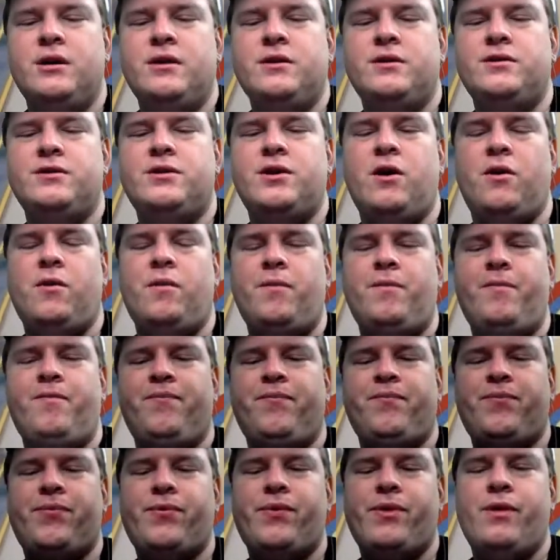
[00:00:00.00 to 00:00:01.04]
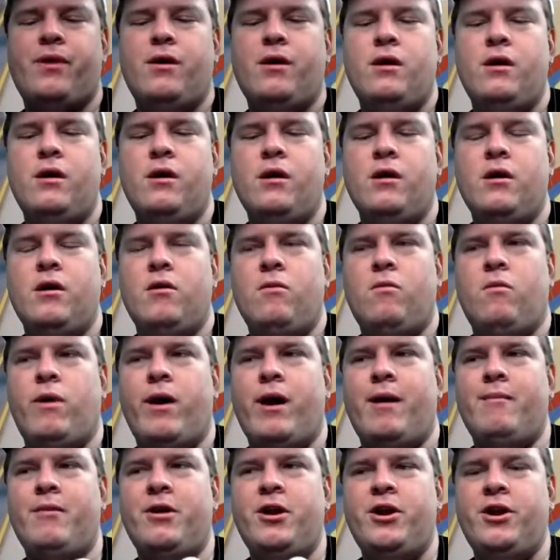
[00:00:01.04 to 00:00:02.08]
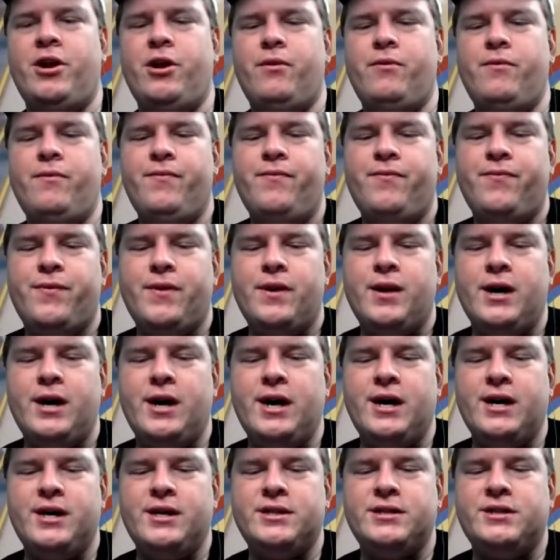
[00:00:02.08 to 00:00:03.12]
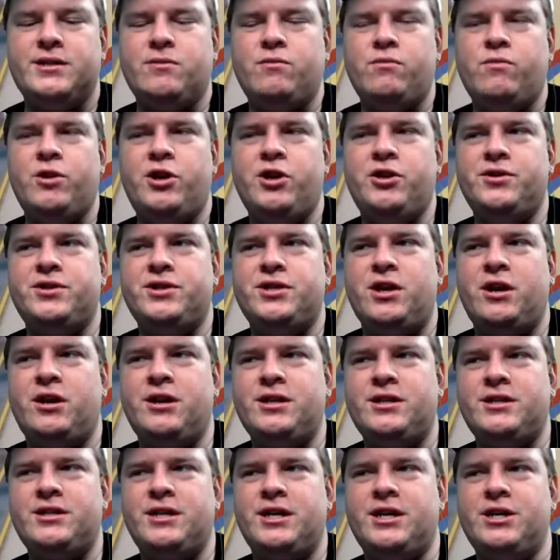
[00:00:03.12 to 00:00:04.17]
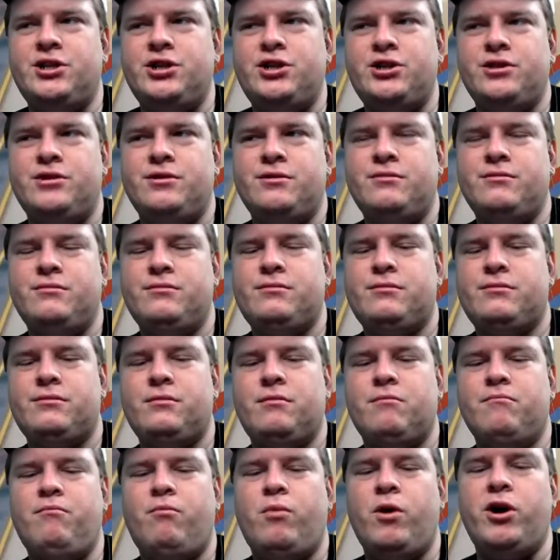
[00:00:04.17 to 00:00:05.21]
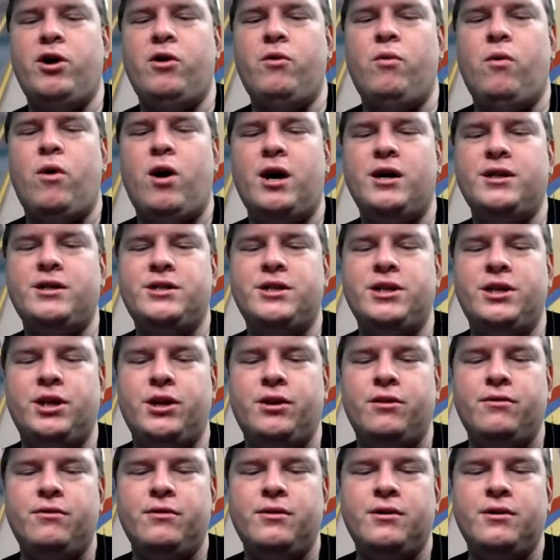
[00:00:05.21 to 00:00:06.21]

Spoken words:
So, what I'm going to do is, when you start a stitch, what you want to do